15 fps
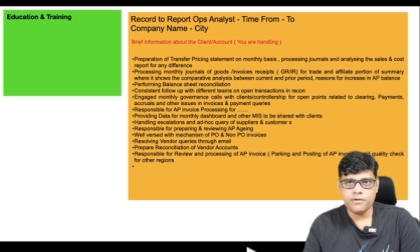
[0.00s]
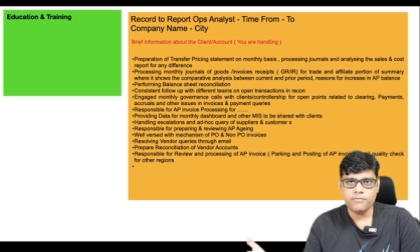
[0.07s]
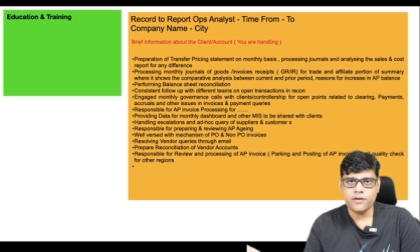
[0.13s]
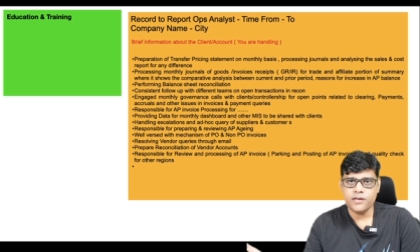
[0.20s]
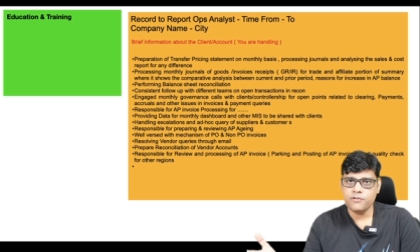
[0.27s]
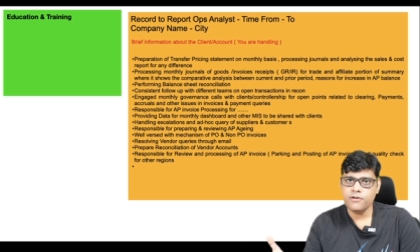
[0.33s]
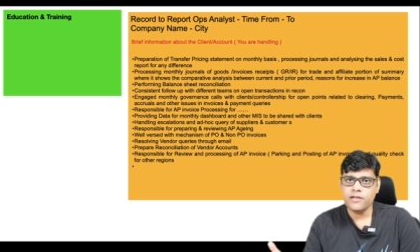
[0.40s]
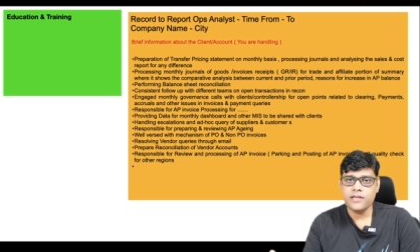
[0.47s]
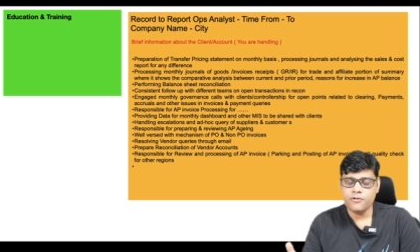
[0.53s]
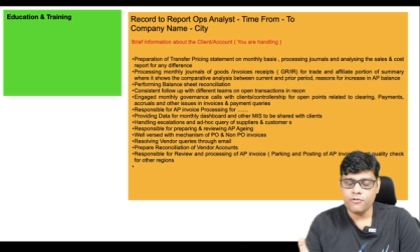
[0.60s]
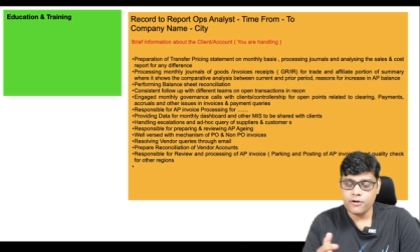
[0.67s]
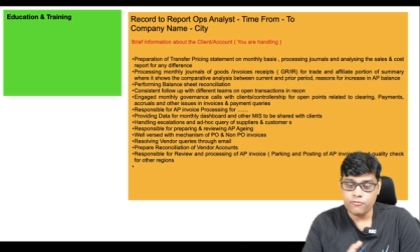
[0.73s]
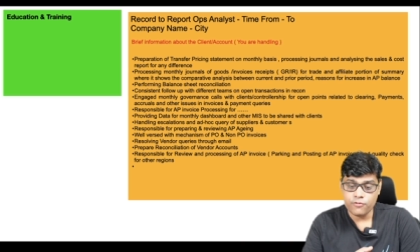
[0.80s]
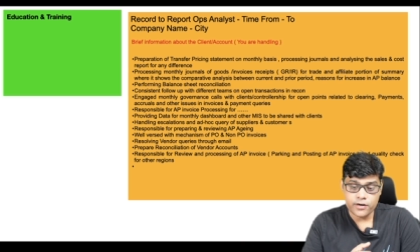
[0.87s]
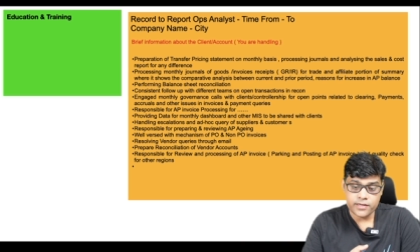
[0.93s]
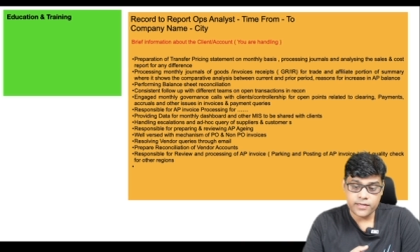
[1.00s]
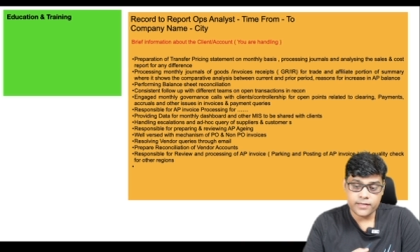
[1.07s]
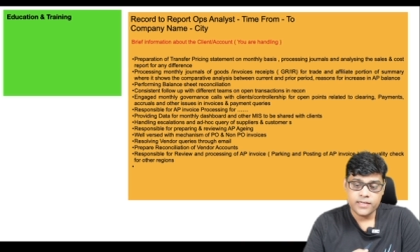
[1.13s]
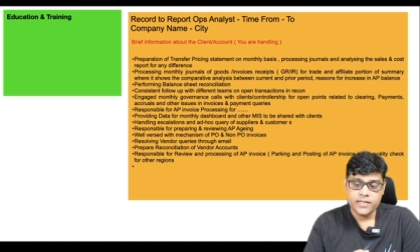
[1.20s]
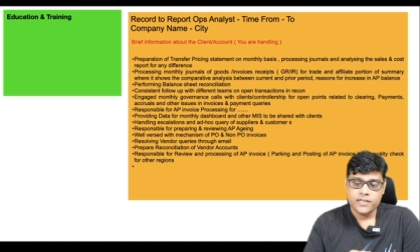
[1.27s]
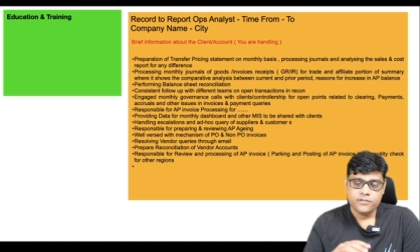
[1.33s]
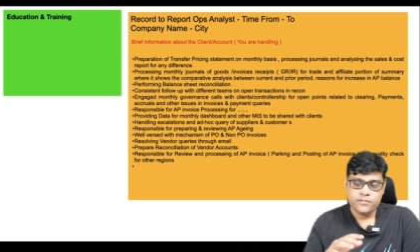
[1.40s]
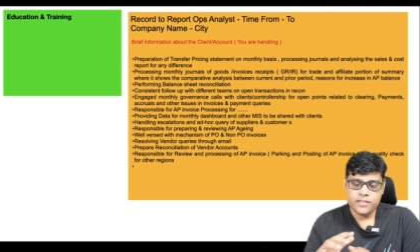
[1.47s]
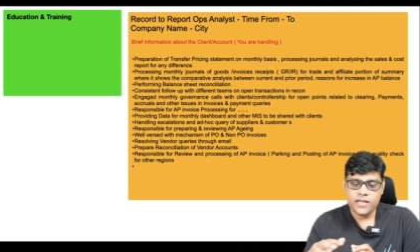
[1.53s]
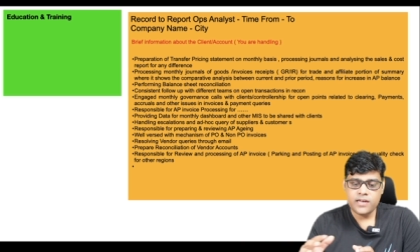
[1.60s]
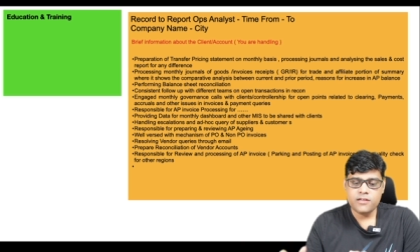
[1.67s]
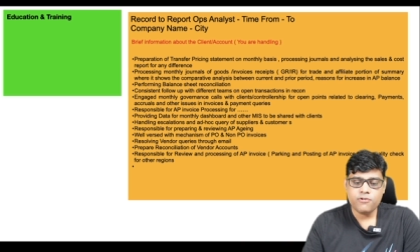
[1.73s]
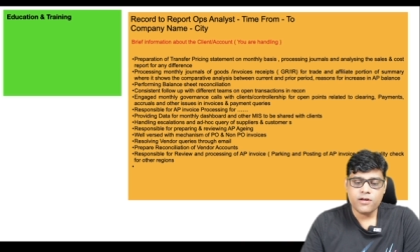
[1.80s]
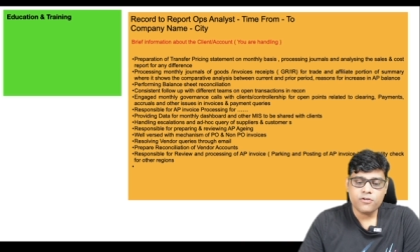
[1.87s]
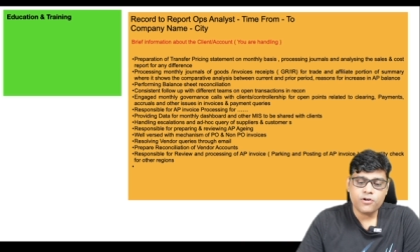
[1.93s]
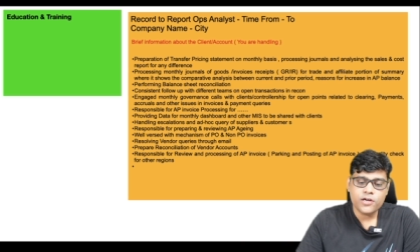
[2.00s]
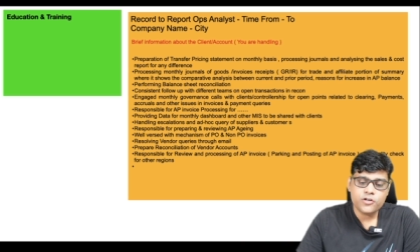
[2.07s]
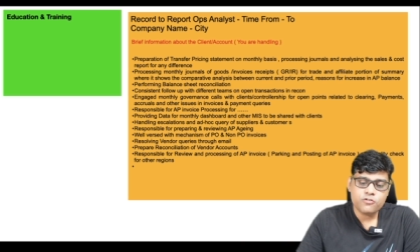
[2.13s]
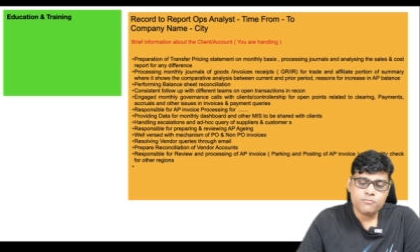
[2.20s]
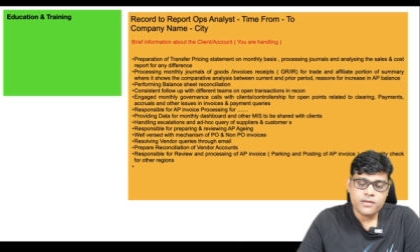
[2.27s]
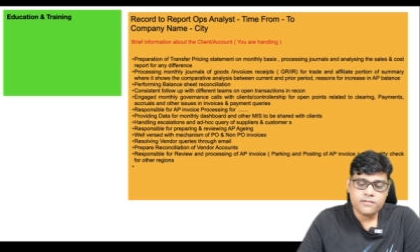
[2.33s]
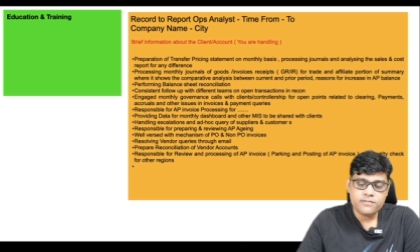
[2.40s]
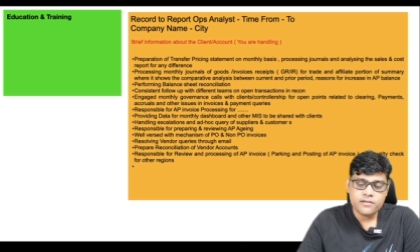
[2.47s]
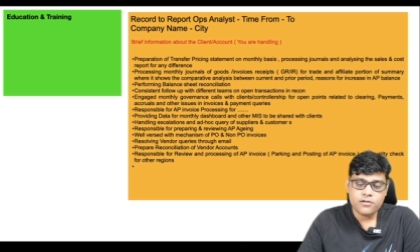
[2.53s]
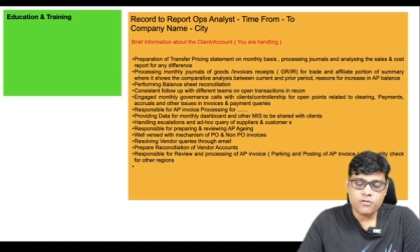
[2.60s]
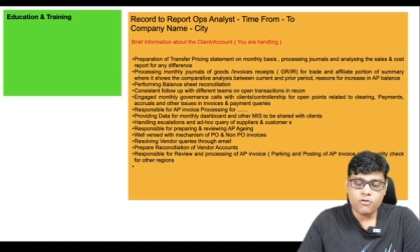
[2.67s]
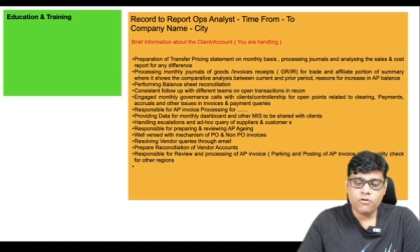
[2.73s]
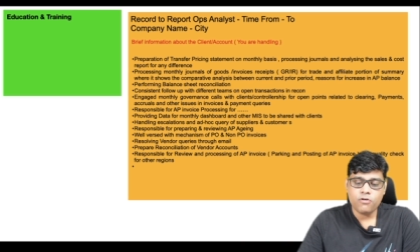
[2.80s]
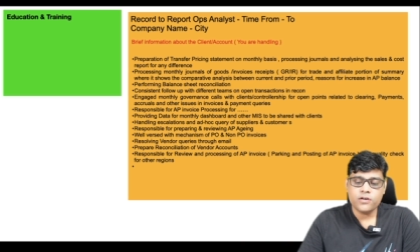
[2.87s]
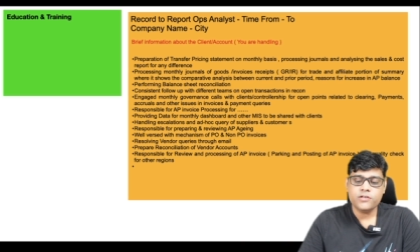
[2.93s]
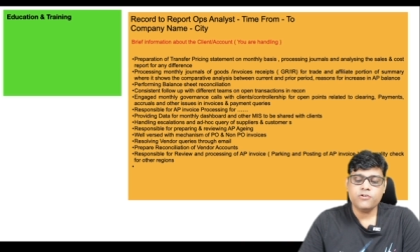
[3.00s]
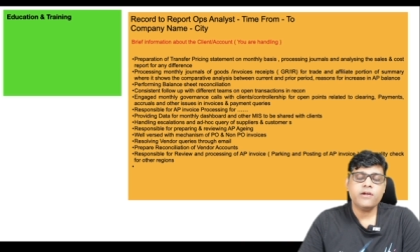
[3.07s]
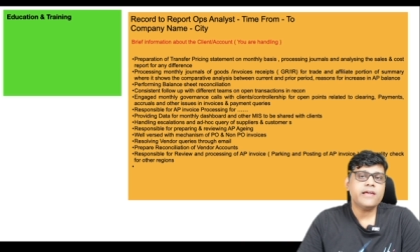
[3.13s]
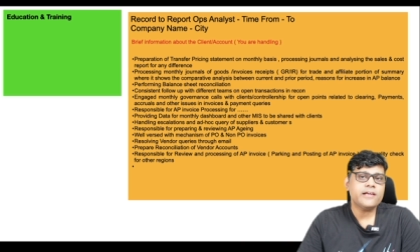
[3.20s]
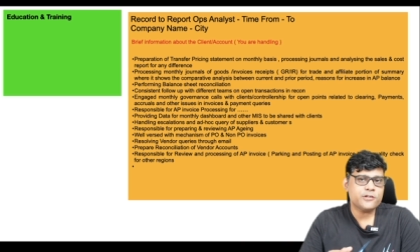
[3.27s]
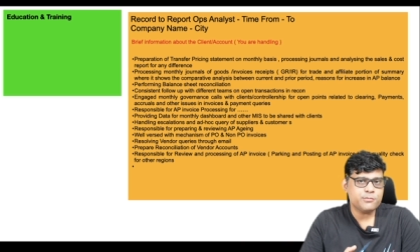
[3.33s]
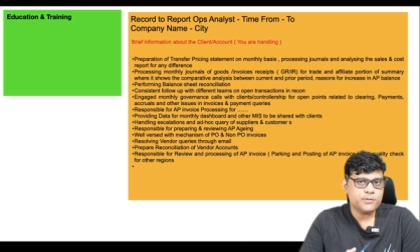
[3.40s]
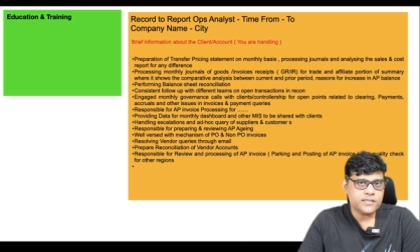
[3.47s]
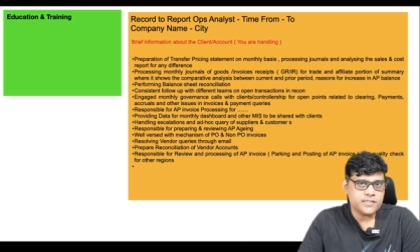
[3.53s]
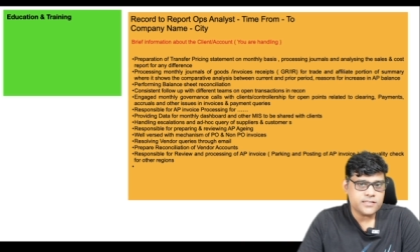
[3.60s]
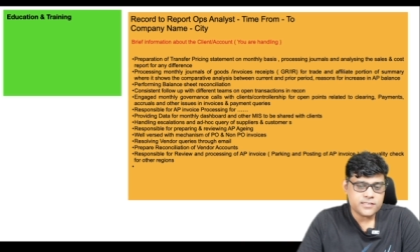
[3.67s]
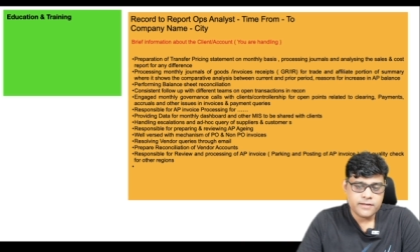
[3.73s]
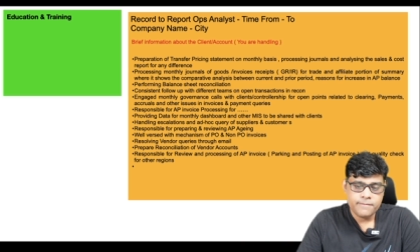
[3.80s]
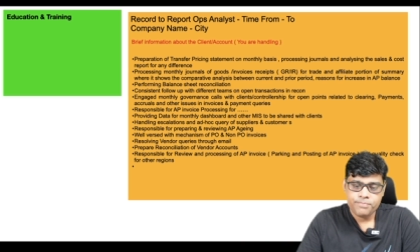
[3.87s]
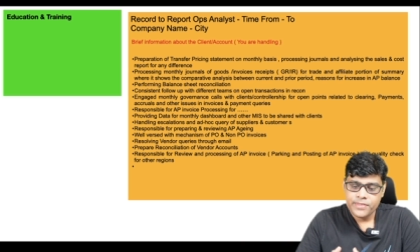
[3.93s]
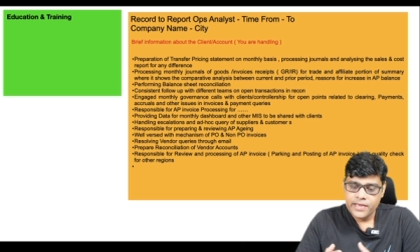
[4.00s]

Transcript: of Honeywell, you are working. Then you are going to mention all your experience.